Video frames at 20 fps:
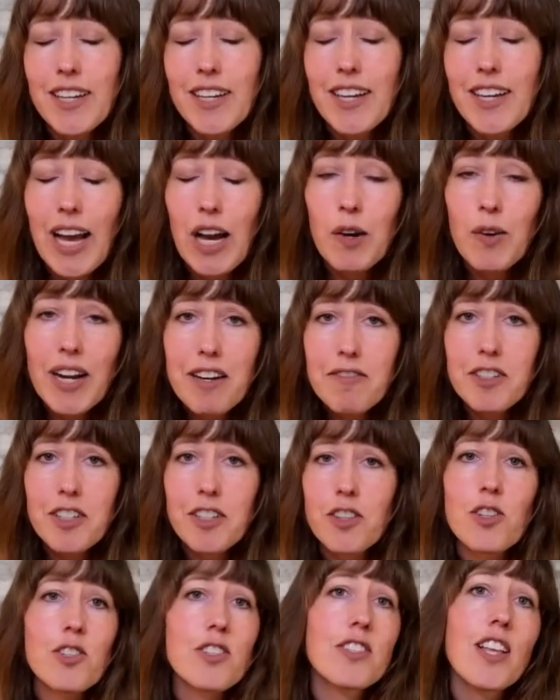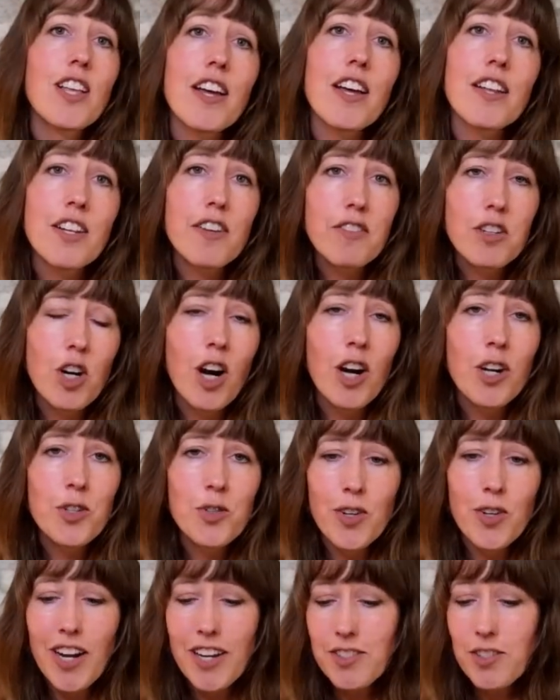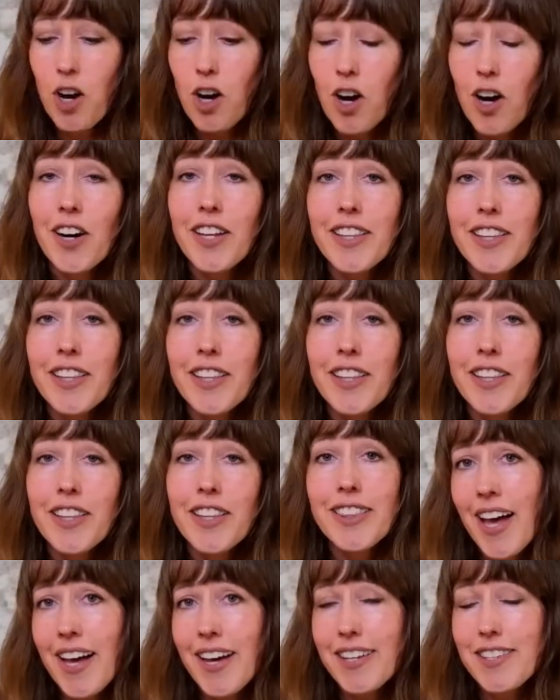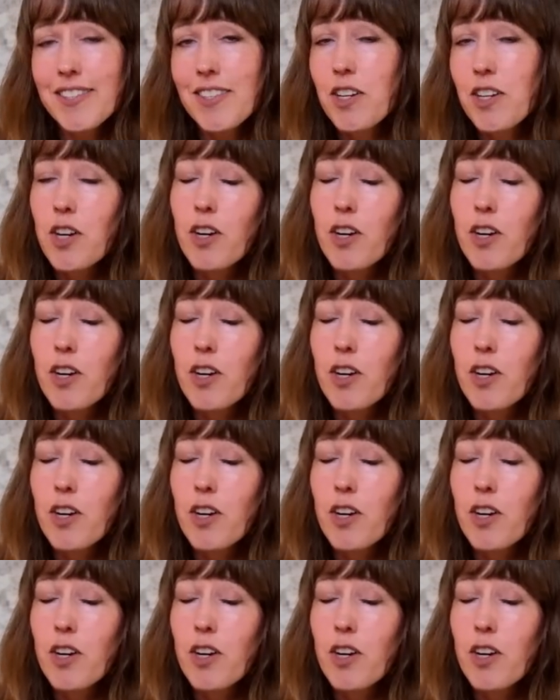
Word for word: However, there's not enough contrast on that text